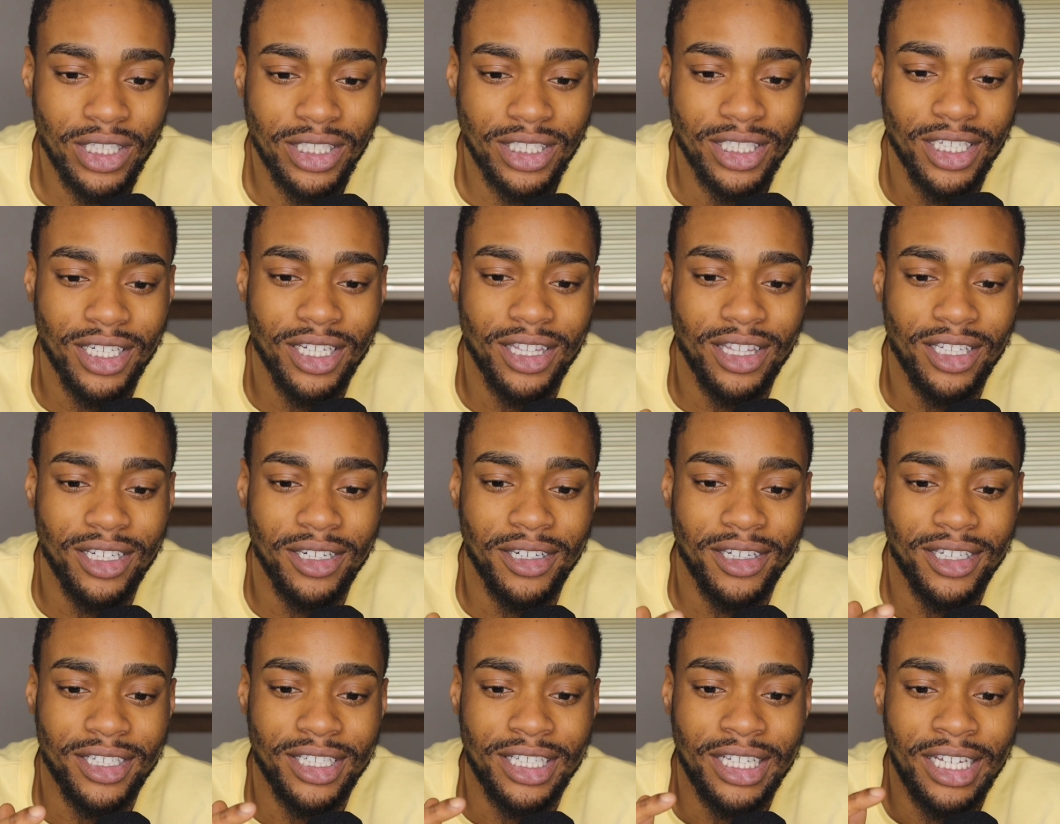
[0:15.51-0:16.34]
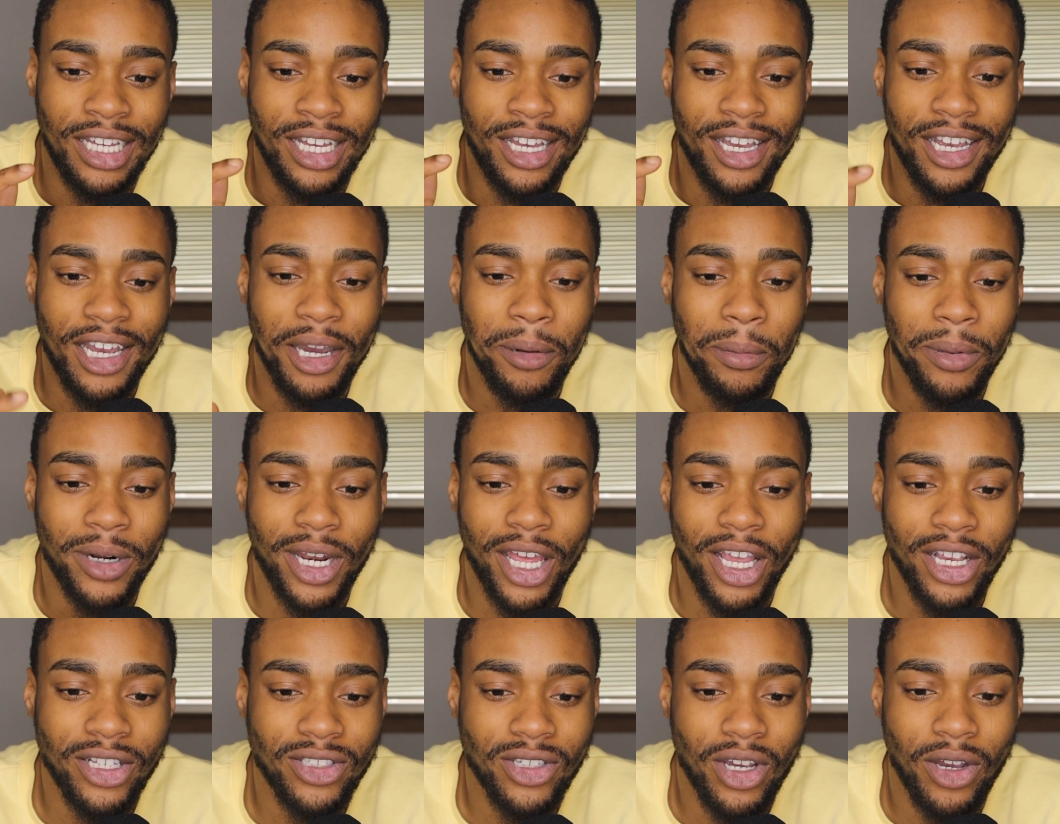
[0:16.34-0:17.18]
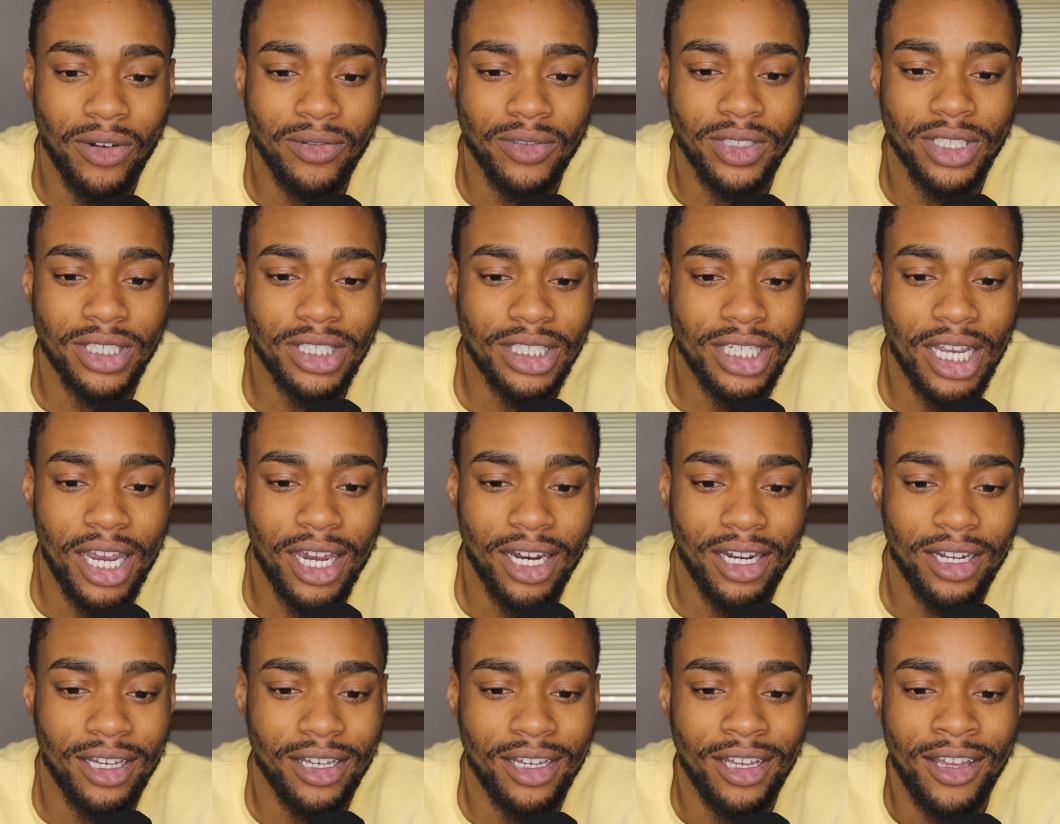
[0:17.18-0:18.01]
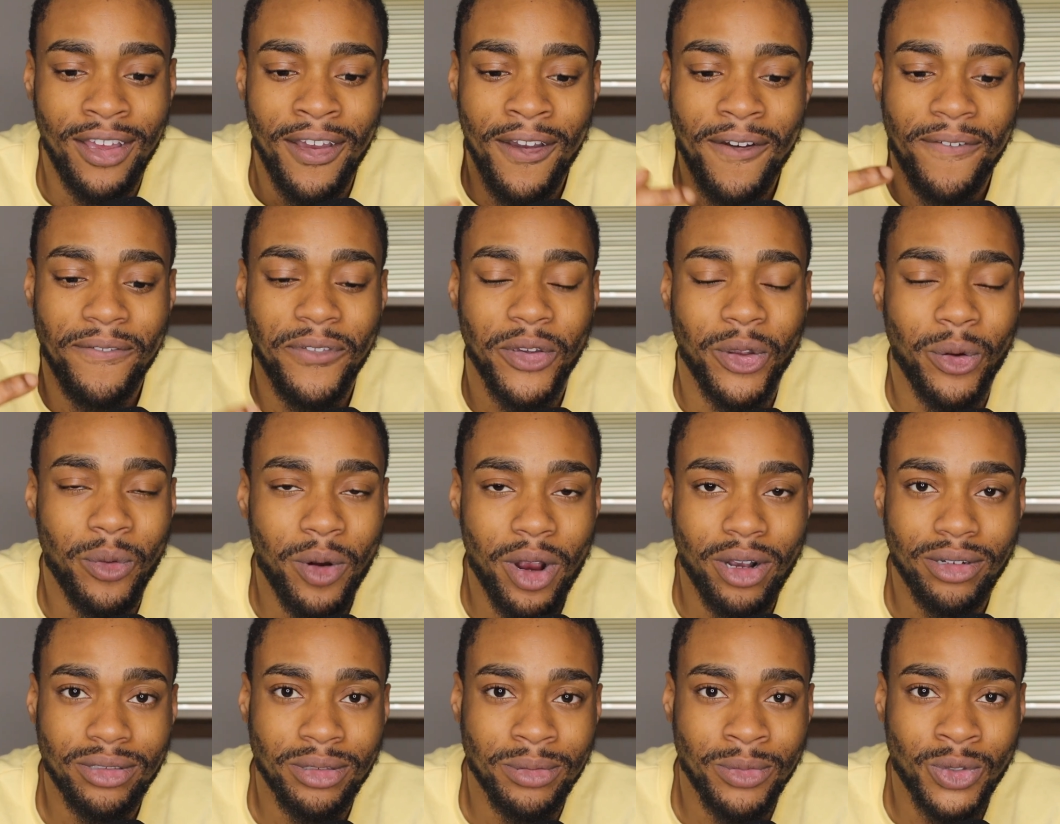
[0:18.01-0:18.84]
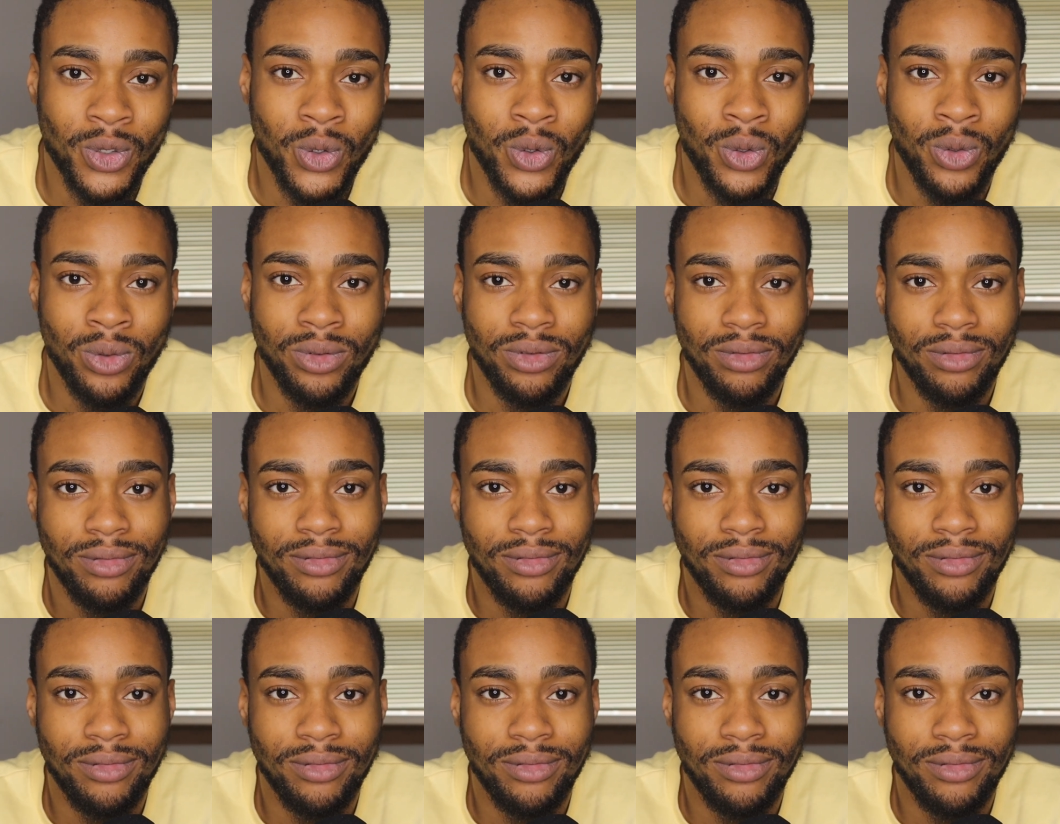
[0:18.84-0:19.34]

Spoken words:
take a little couple days off just to kind of figure out some new